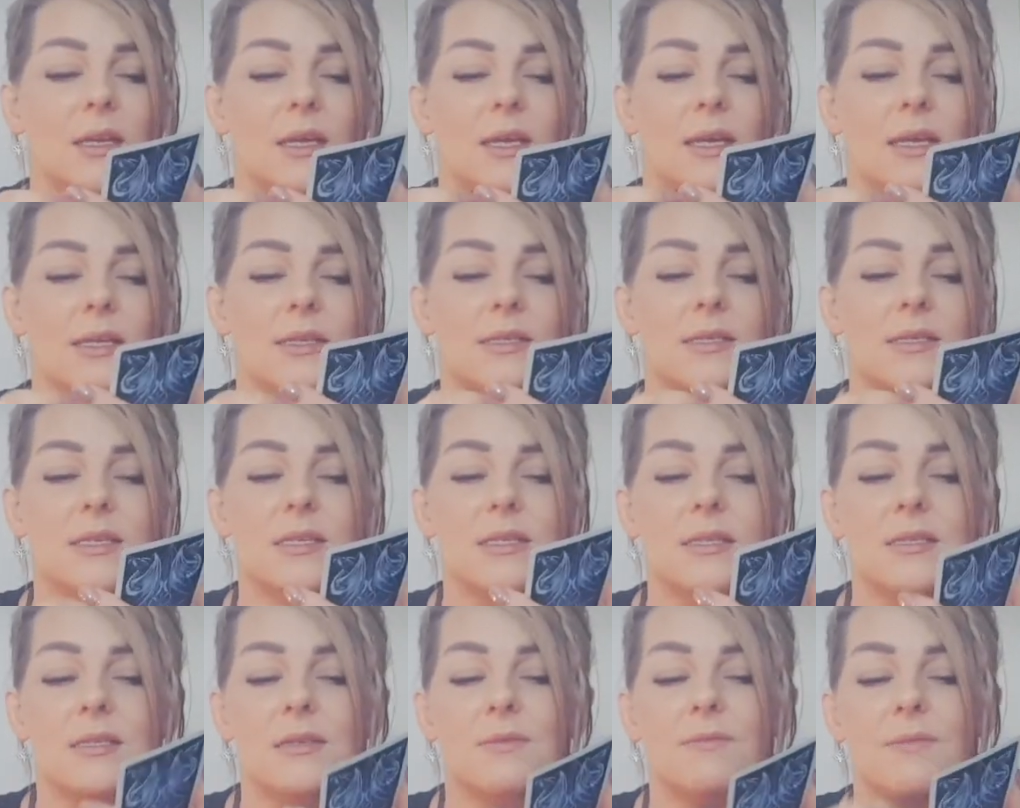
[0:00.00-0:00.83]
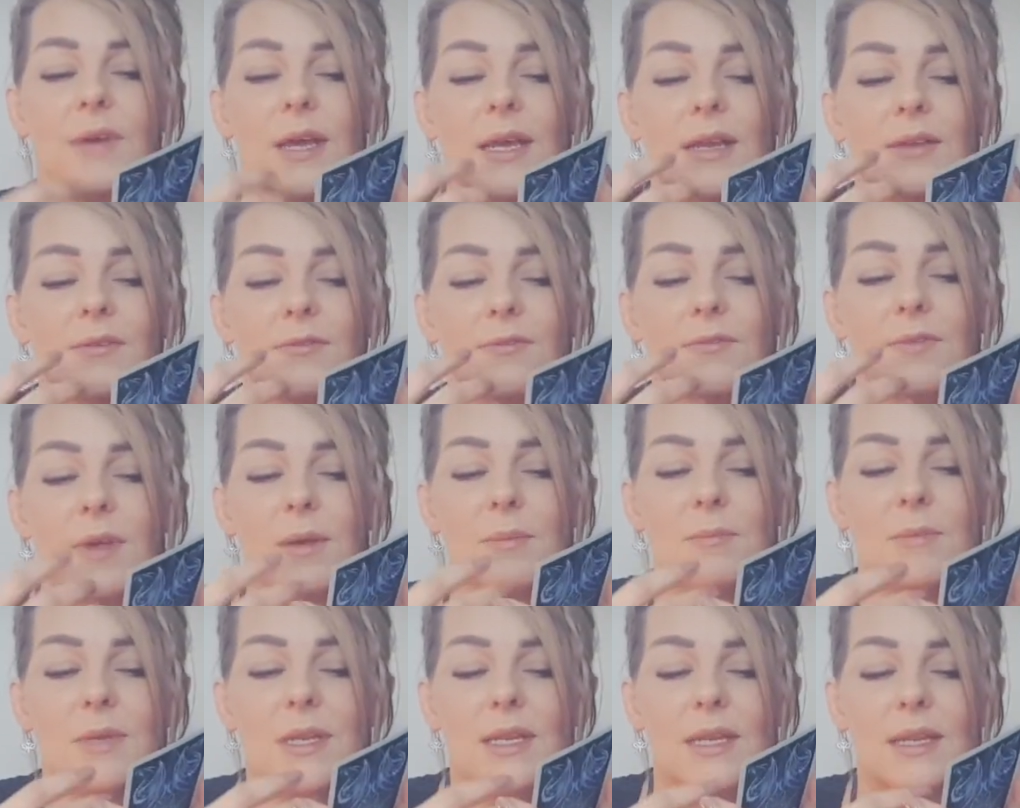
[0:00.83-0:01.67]
It's this divine
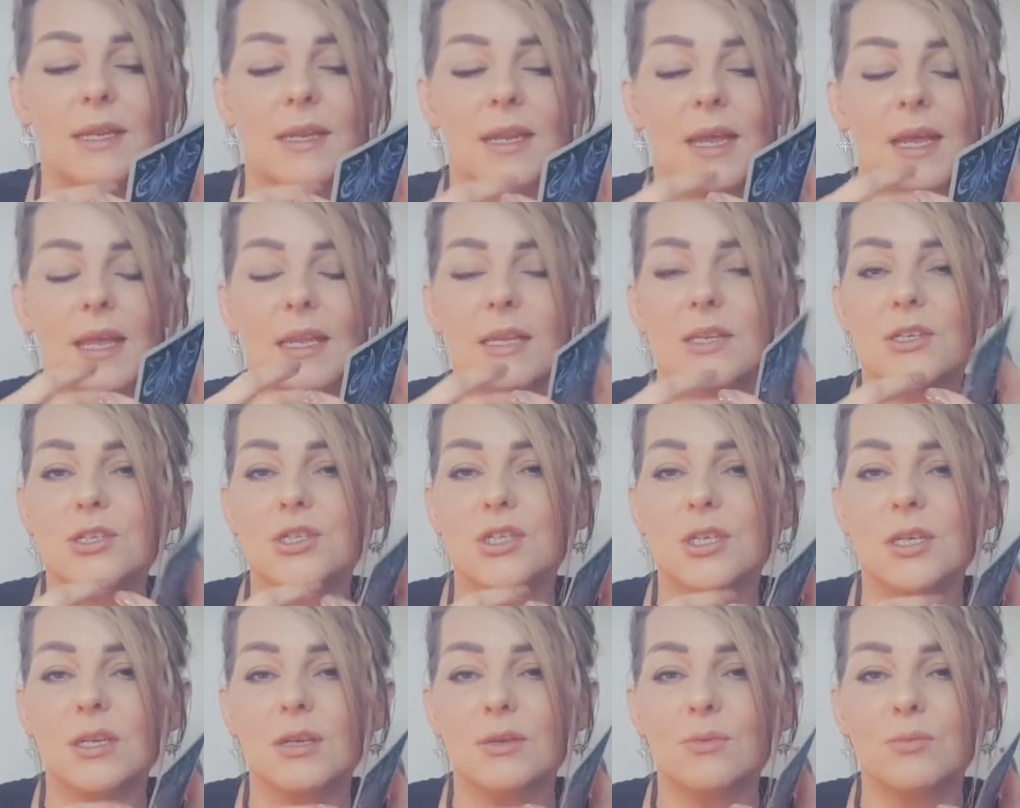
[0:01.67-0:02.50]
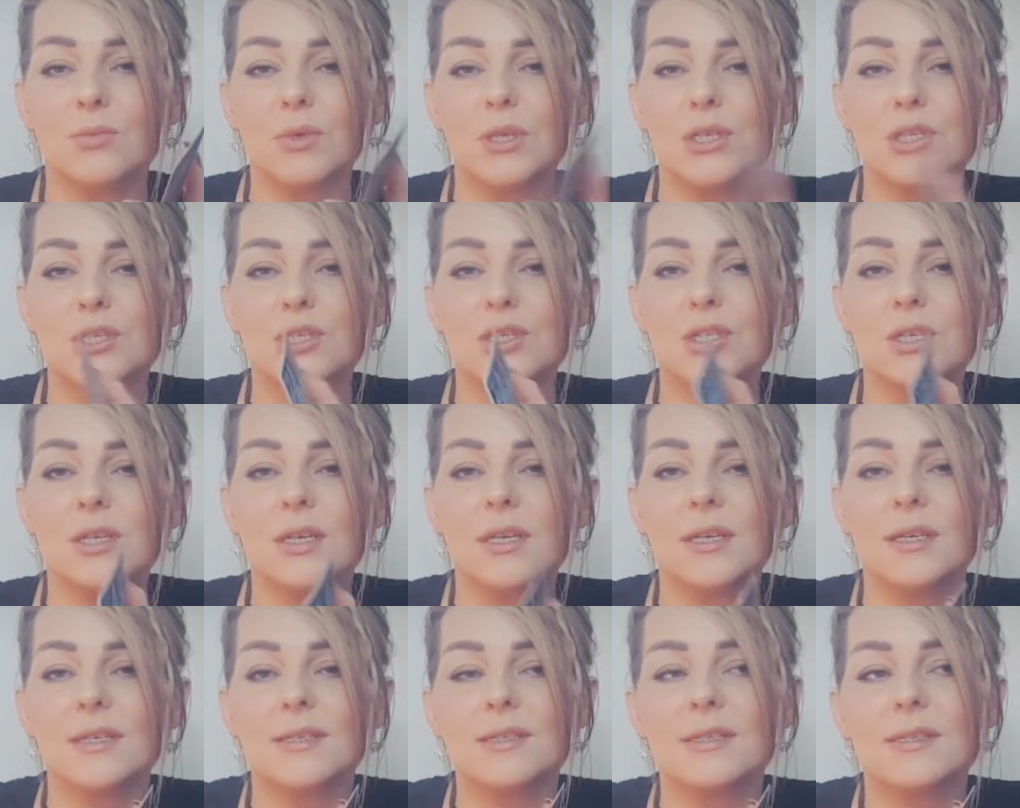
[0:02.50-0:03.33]
feminine energy, which
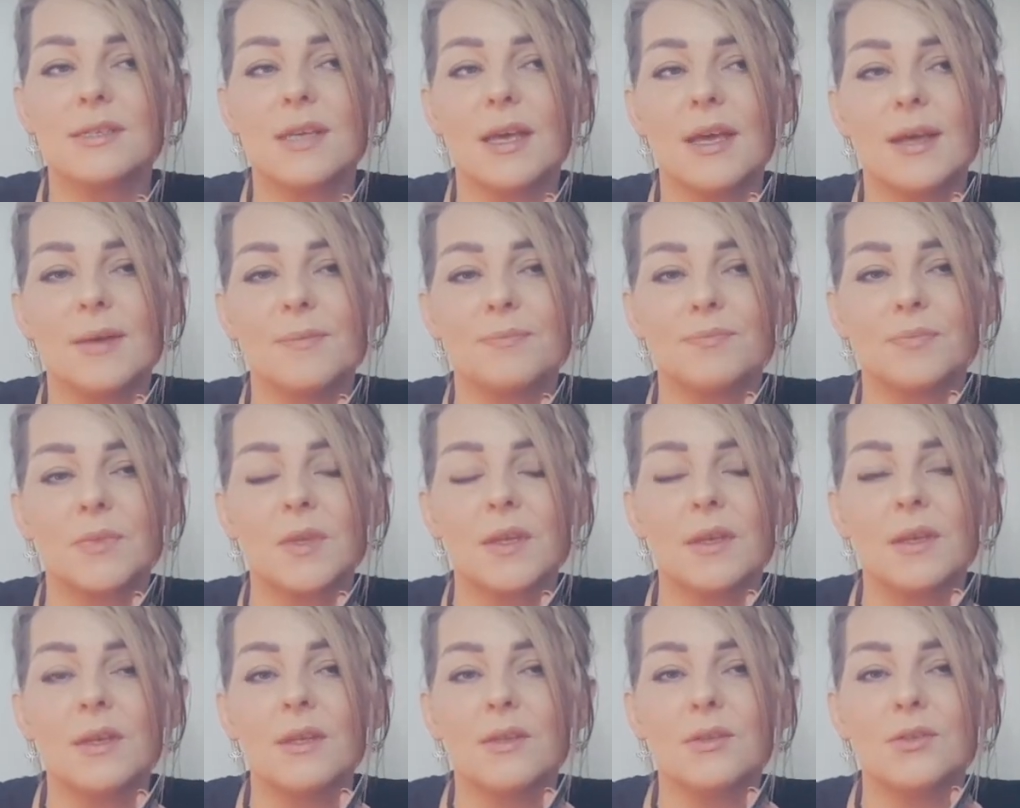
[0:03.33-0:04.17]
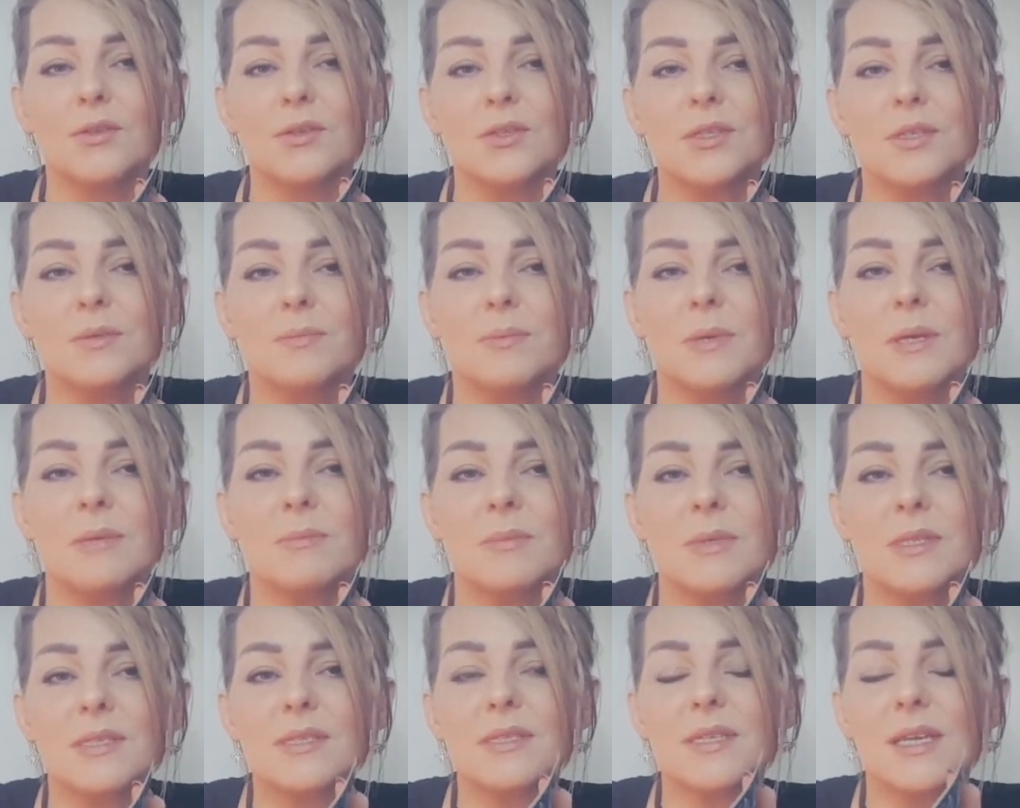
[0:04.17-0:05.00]
is um, not to be
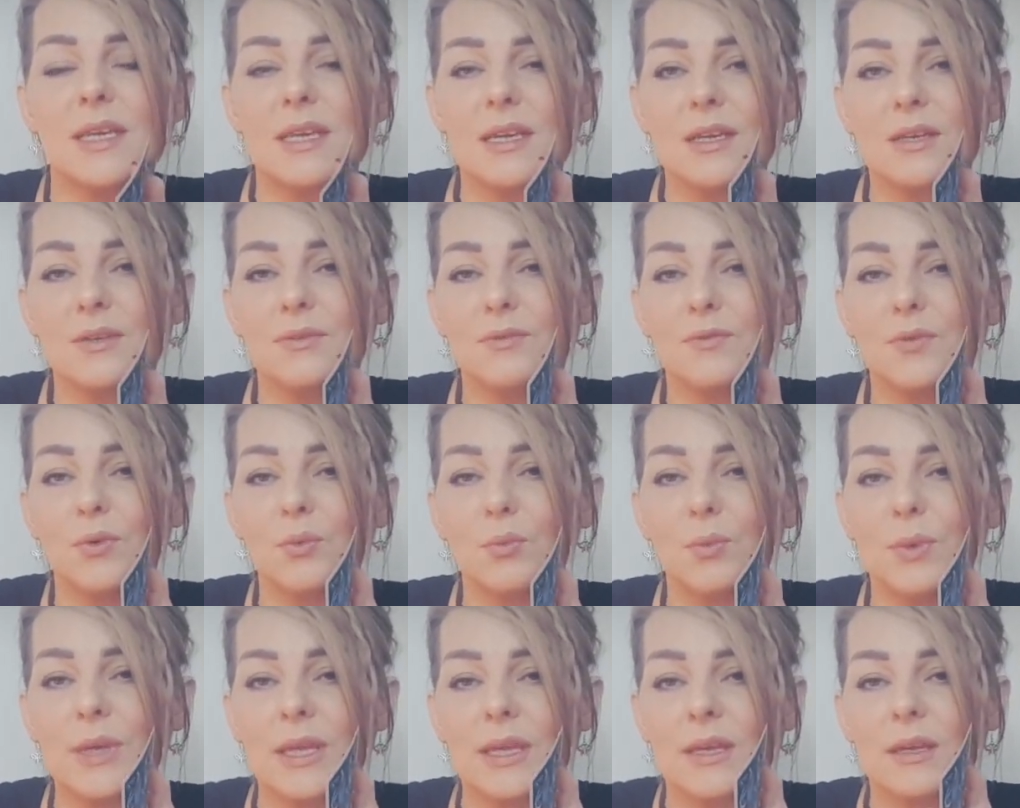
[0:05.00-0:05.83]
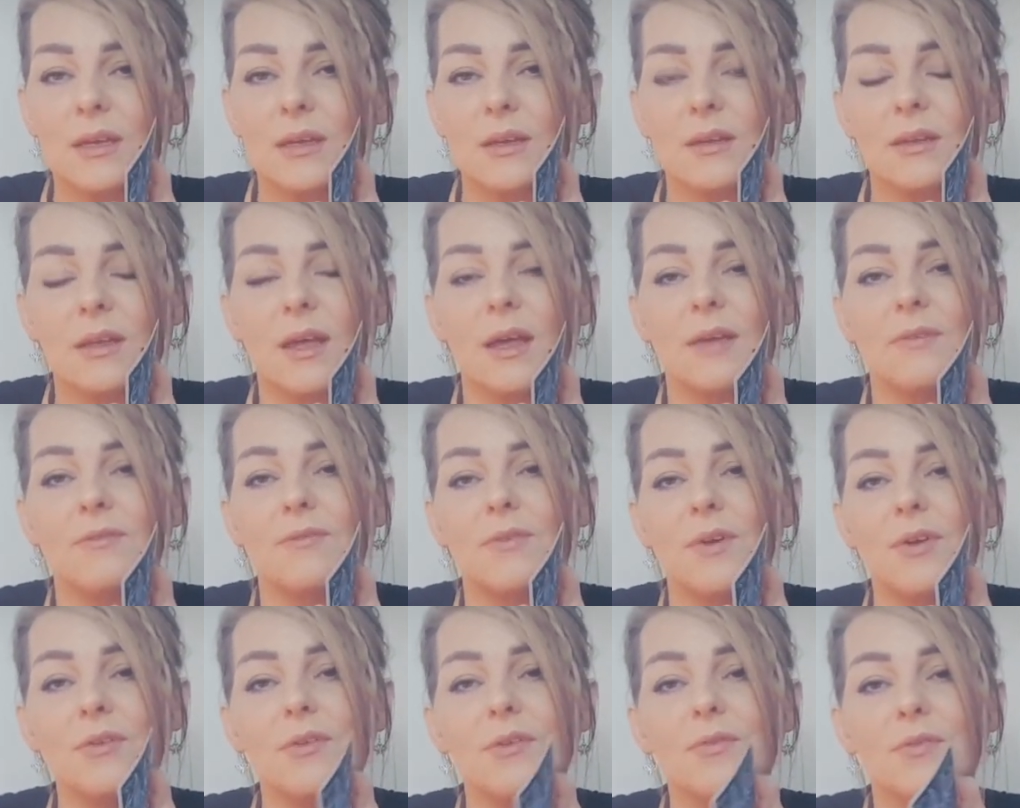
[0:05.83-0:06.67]
mistaken for weak, uh,
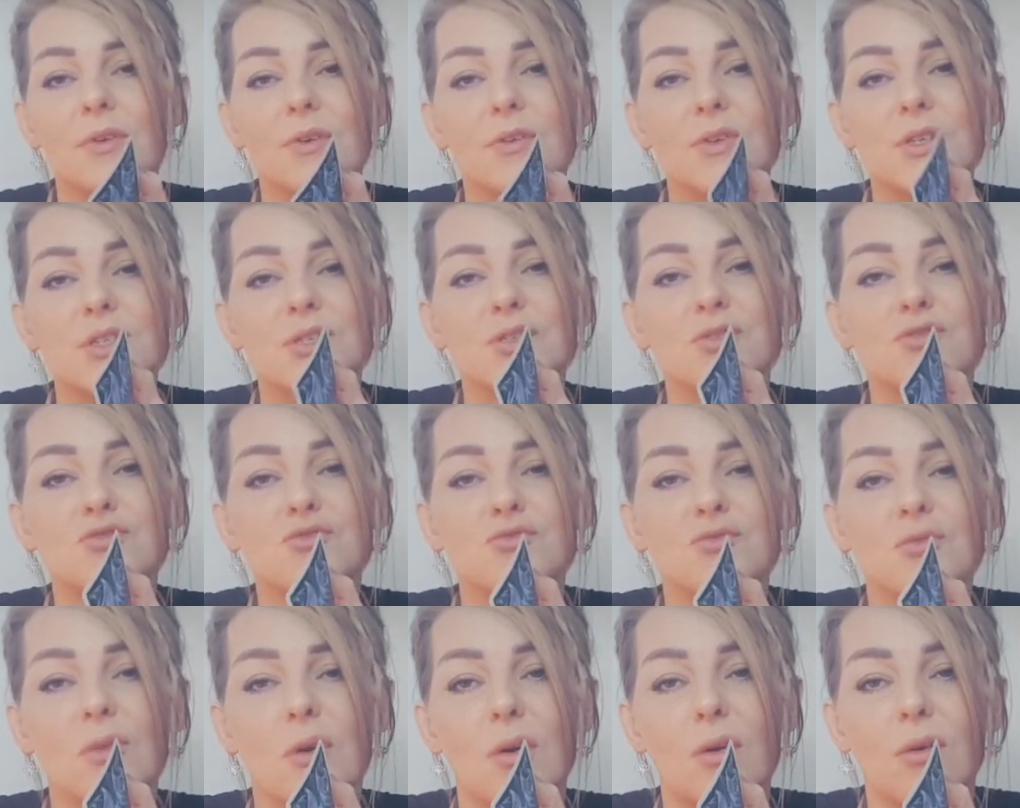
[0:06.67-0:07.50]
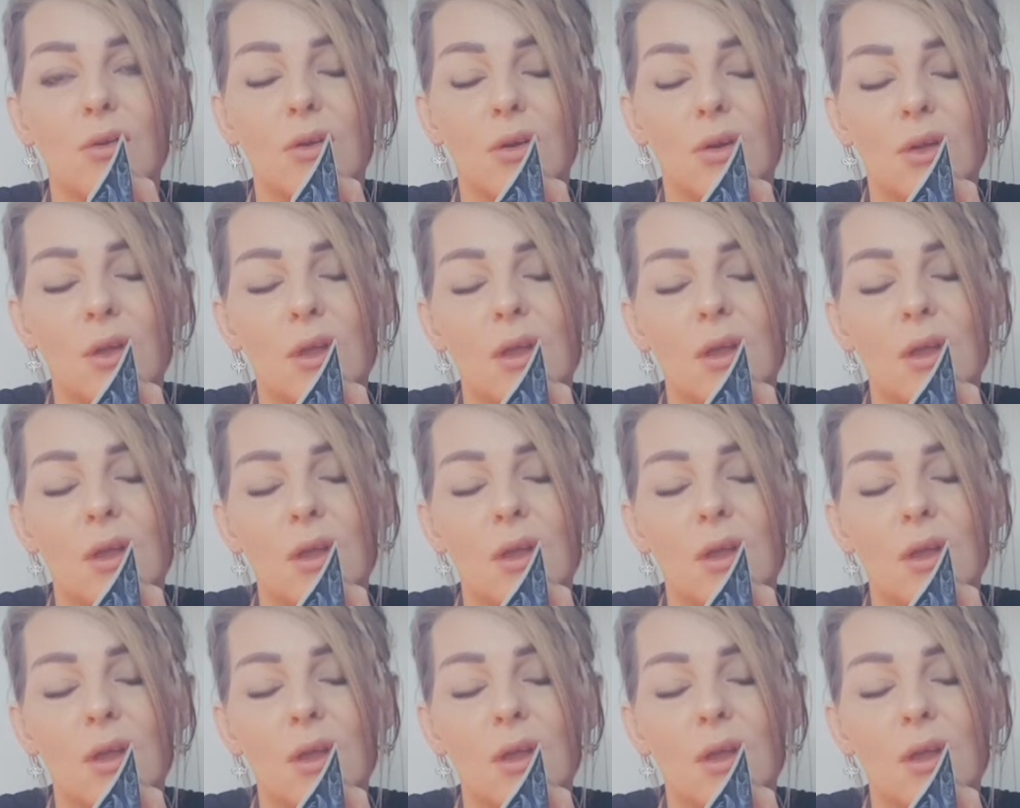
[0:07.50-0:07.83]
very, very strong